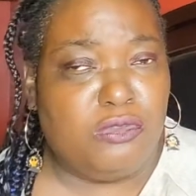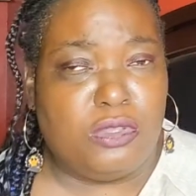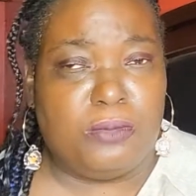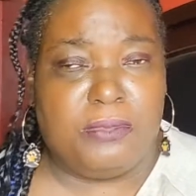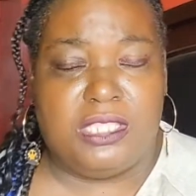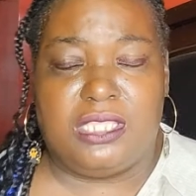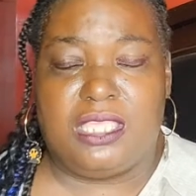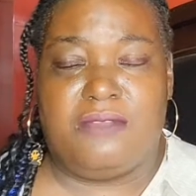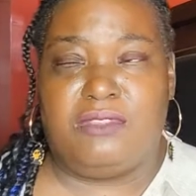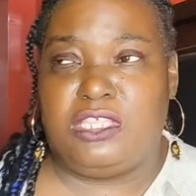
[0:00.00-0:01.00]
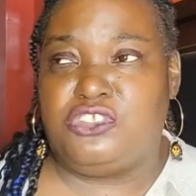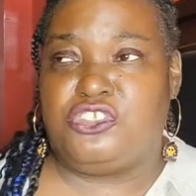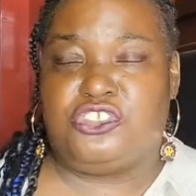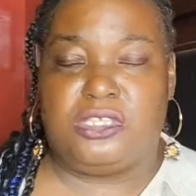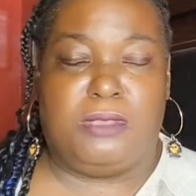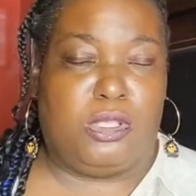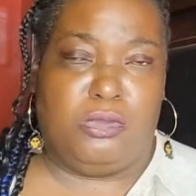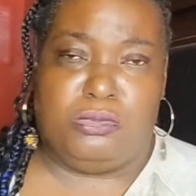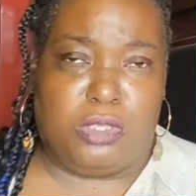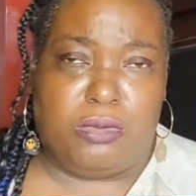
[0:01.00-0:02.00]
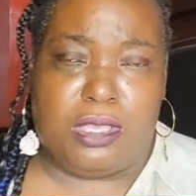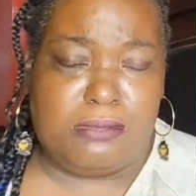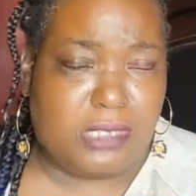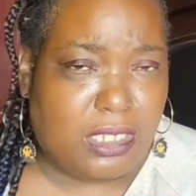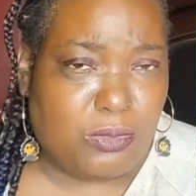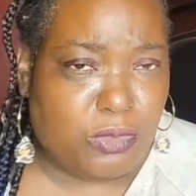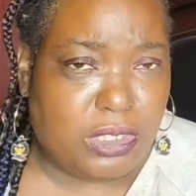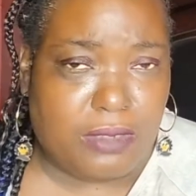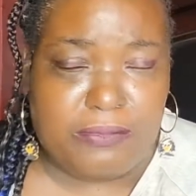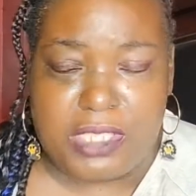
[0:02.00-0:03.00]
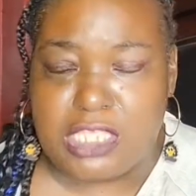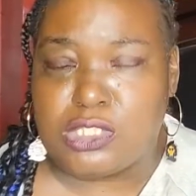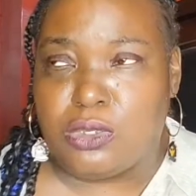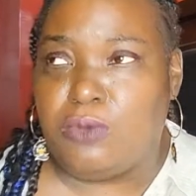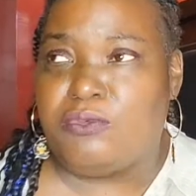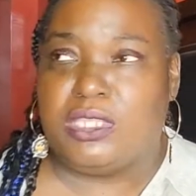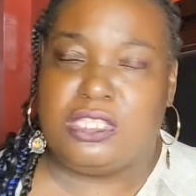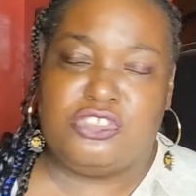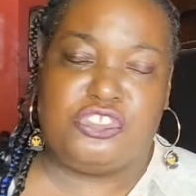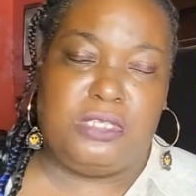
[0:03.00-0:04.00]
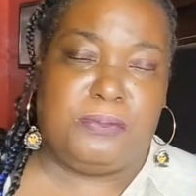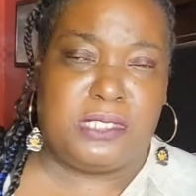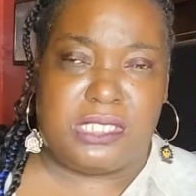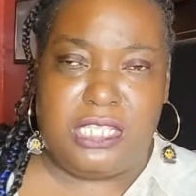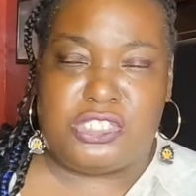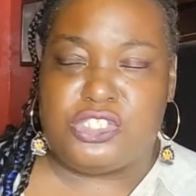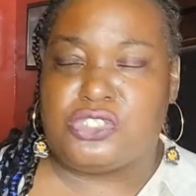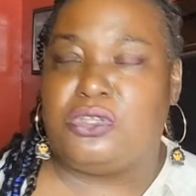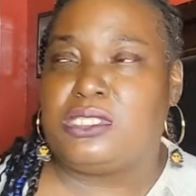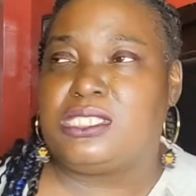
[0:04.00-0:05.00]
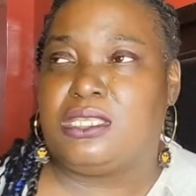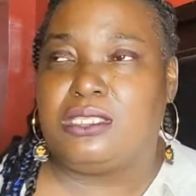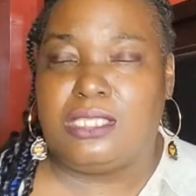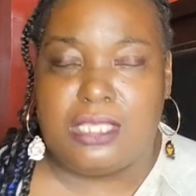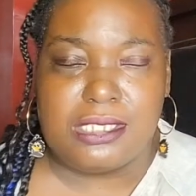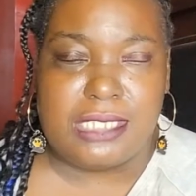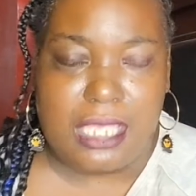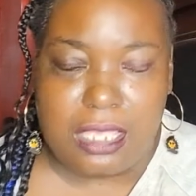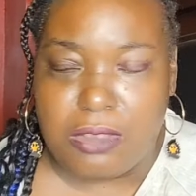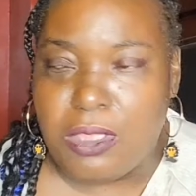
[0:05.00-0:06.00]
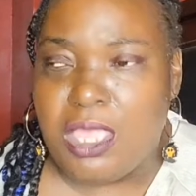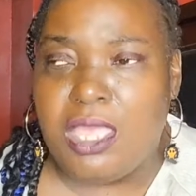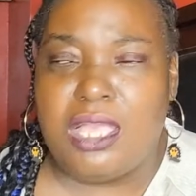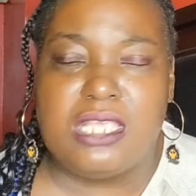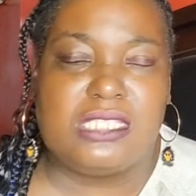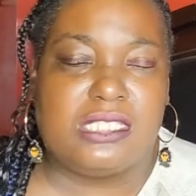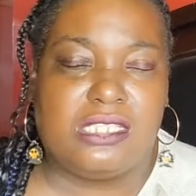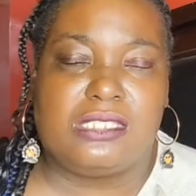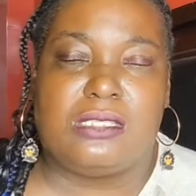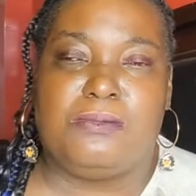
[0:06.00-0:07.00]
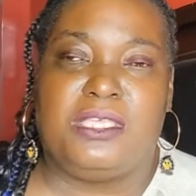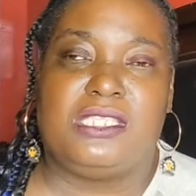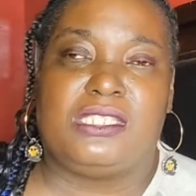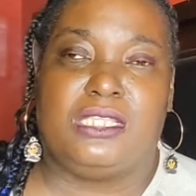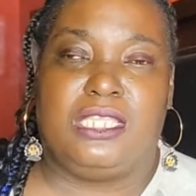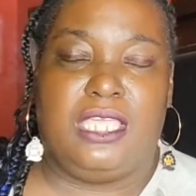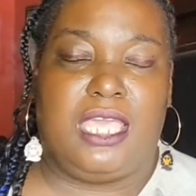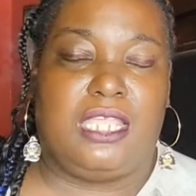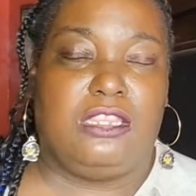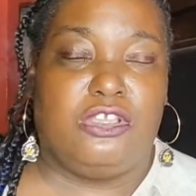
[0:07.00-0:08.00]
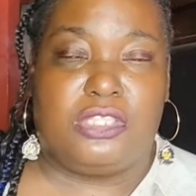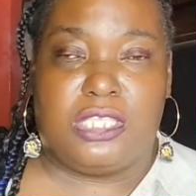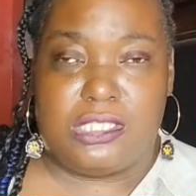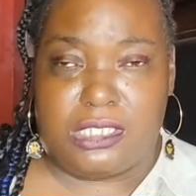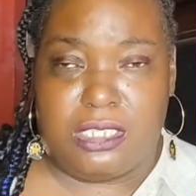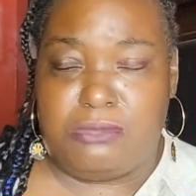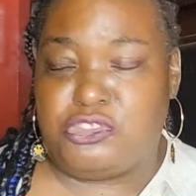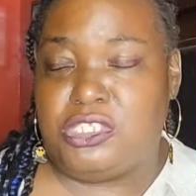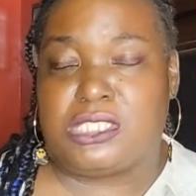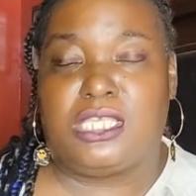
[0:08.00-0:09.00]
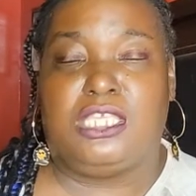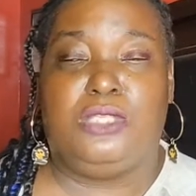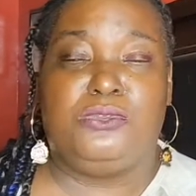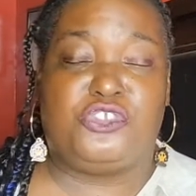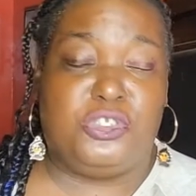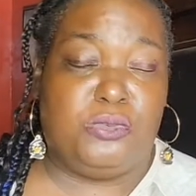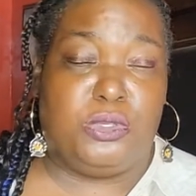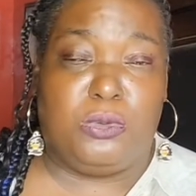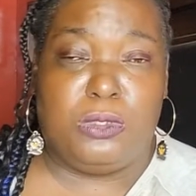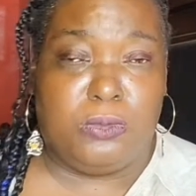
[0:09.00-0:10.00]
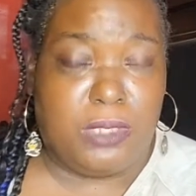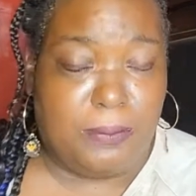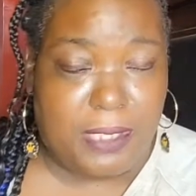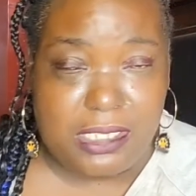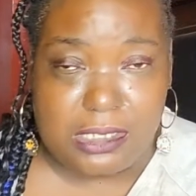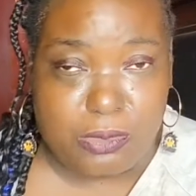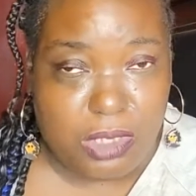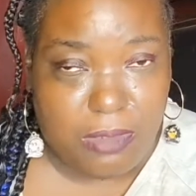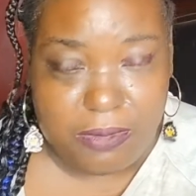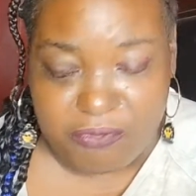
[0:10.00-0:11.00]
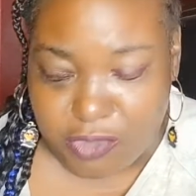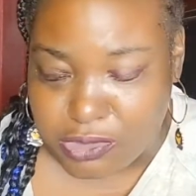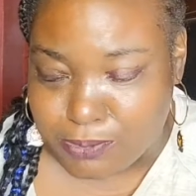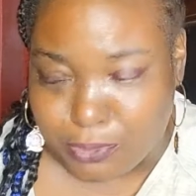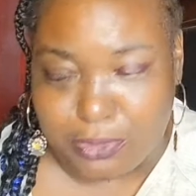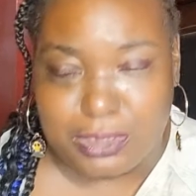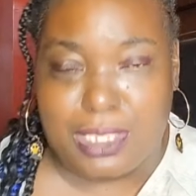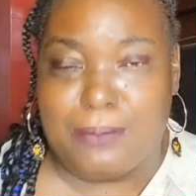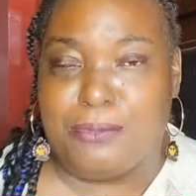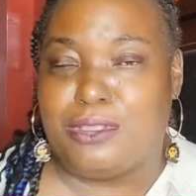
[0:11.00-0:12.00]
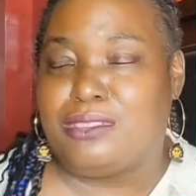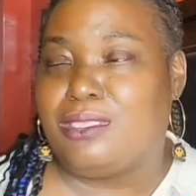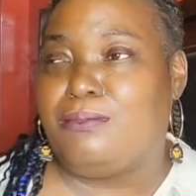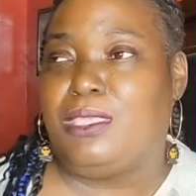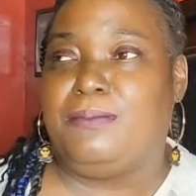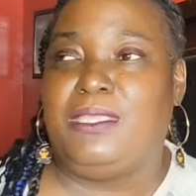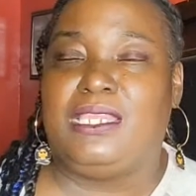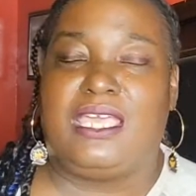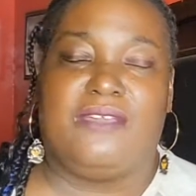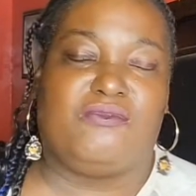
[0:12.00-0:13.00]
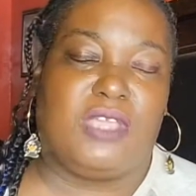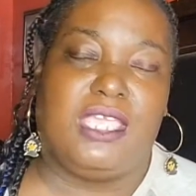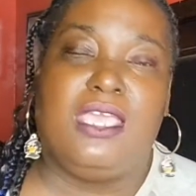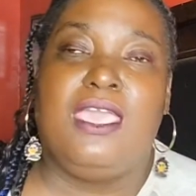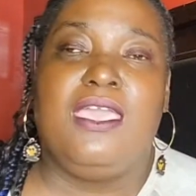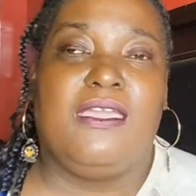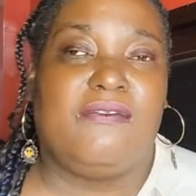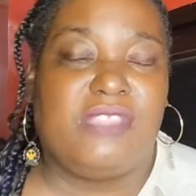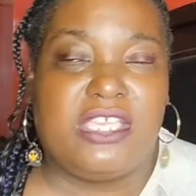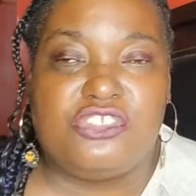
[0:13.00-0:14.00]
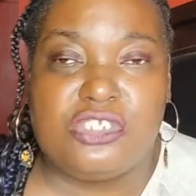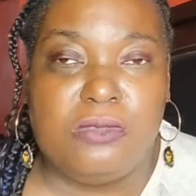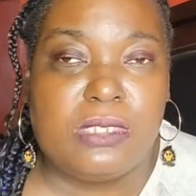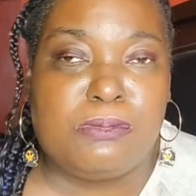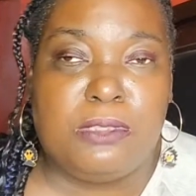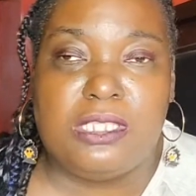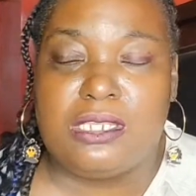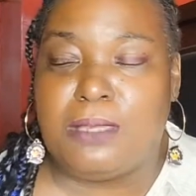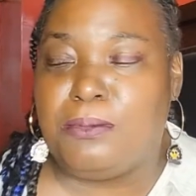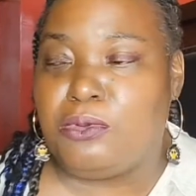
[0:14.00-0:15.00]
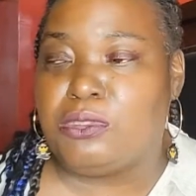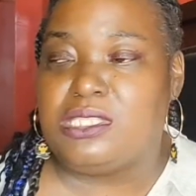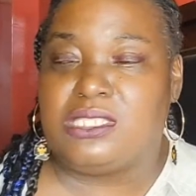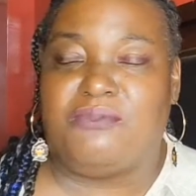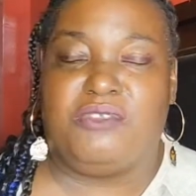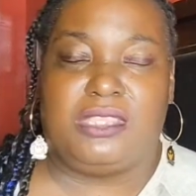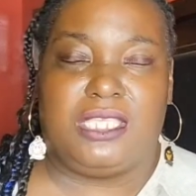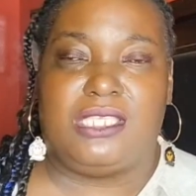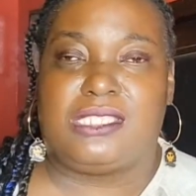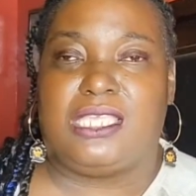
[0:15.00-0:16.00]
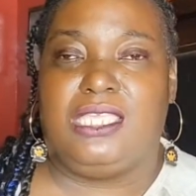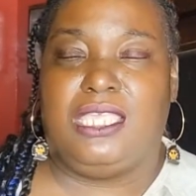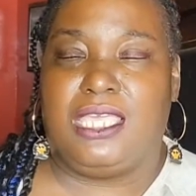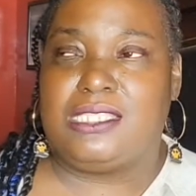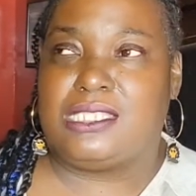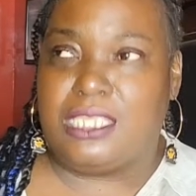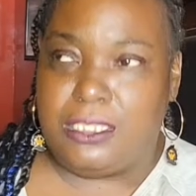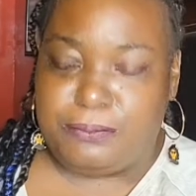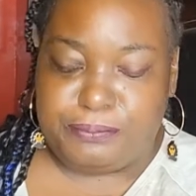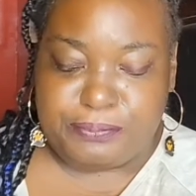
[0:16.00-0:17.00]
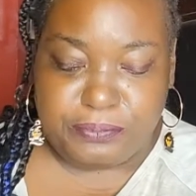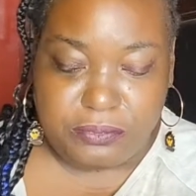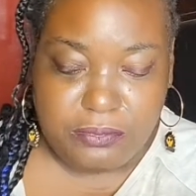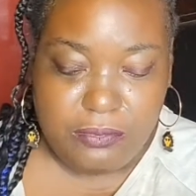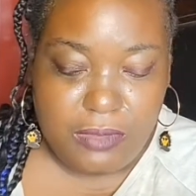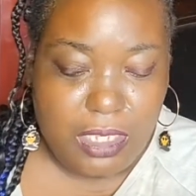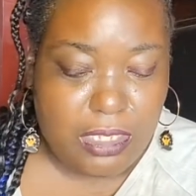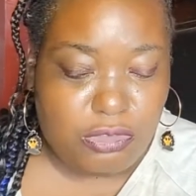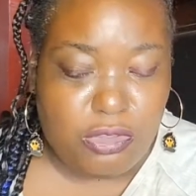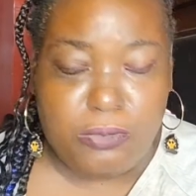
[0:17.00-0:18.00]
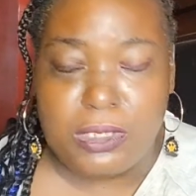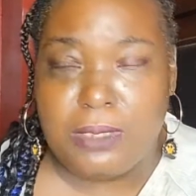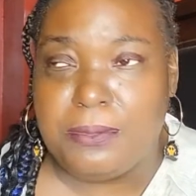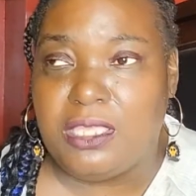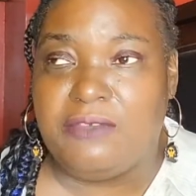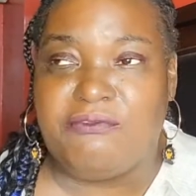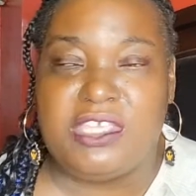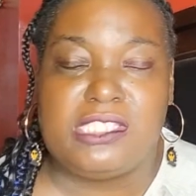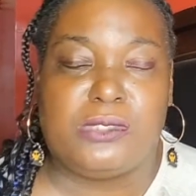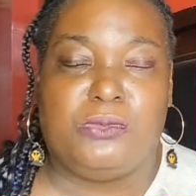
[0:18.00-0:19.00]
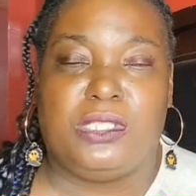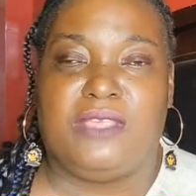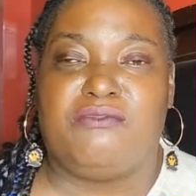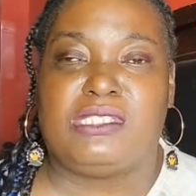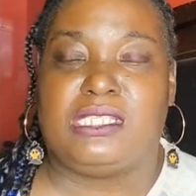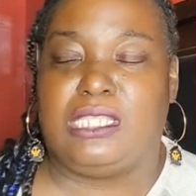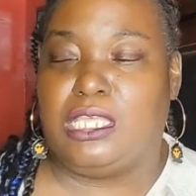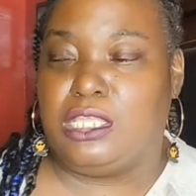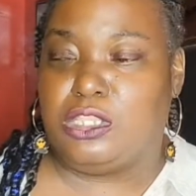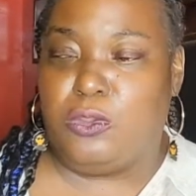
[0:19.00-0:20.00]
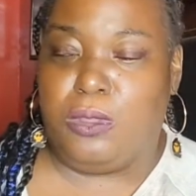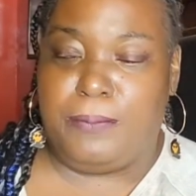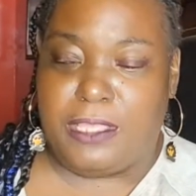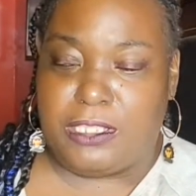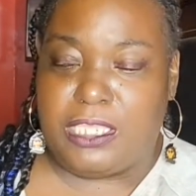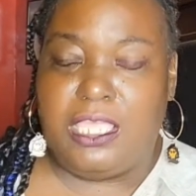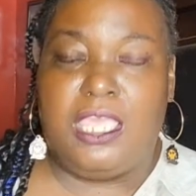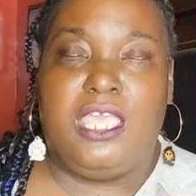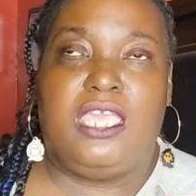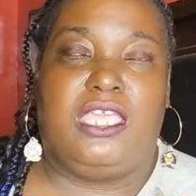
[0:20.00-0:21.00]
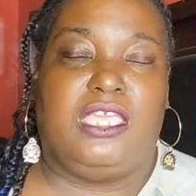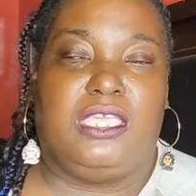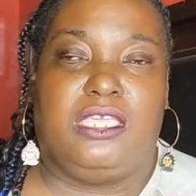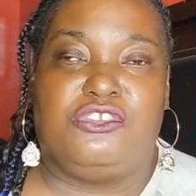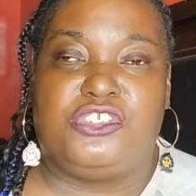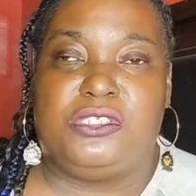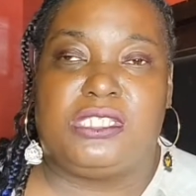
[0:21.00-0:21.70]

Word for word: you know, men in that relationship? Oh, no, I'm done with them. That's over. And then she proceeds to start telling us how her sister basically had looked into him. She said he she went all the way back to when he was first born. That part did make me laugh, right? And that she was pulling up all the different things that he had did and throwing them in her face or whatever to let her know about it and